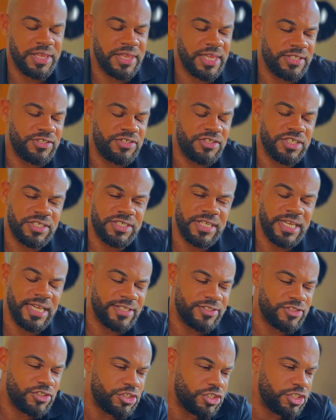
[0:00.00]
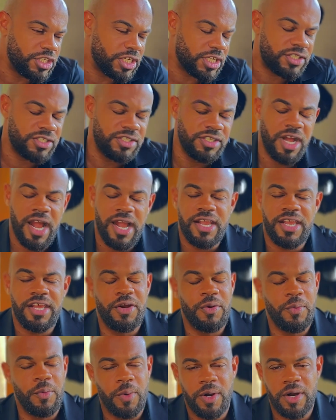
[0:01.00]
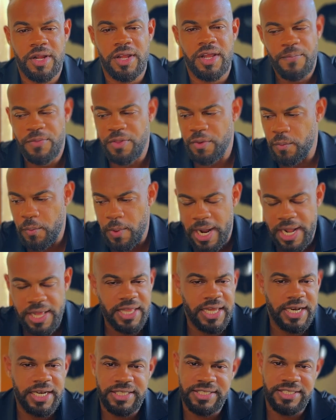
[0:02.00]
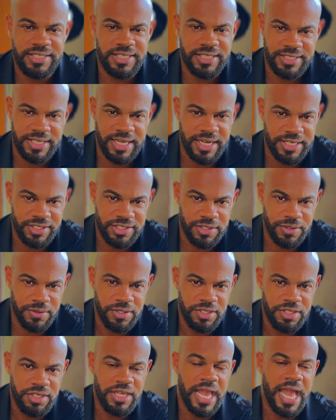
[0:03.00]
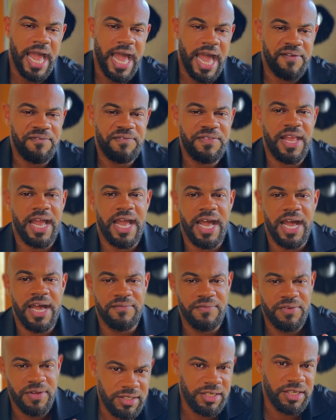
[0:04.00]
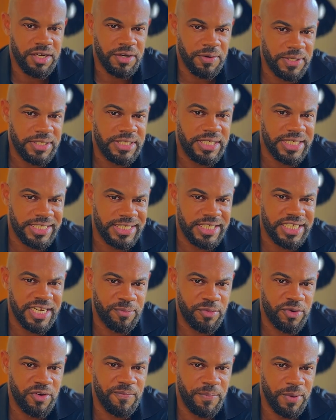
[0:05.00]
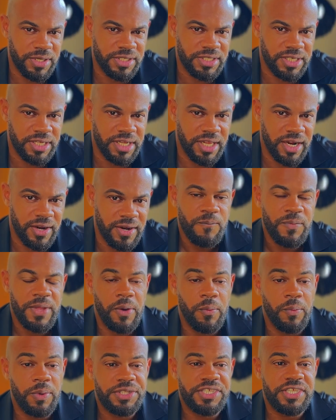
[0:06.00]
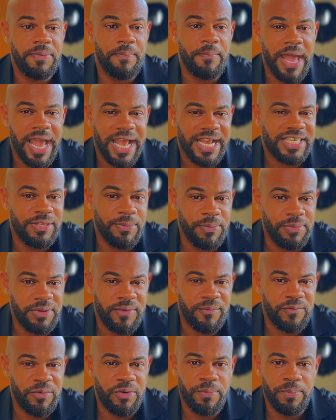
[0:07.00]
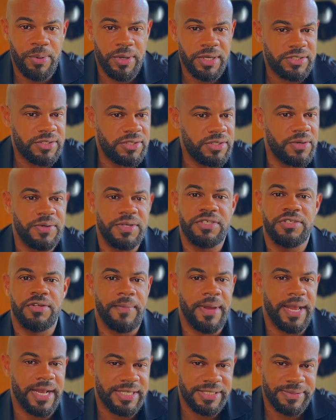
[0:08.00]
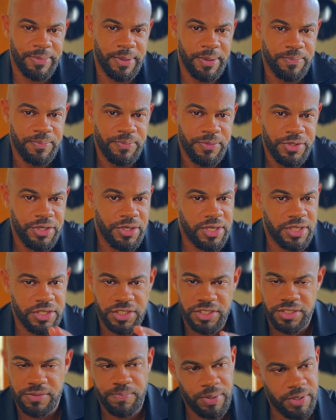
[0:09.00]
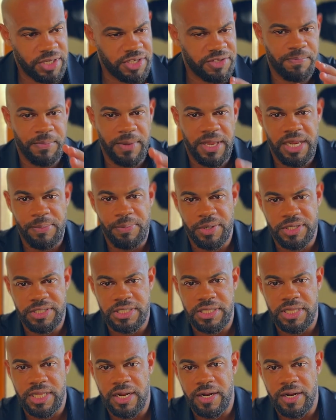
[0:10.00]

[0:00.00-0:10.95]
It's just not going to work the way that it's designed to. You have to have, a decent number of books in there. Now, what's the maximum number of books? There is no maximum. You can just put as many books in there.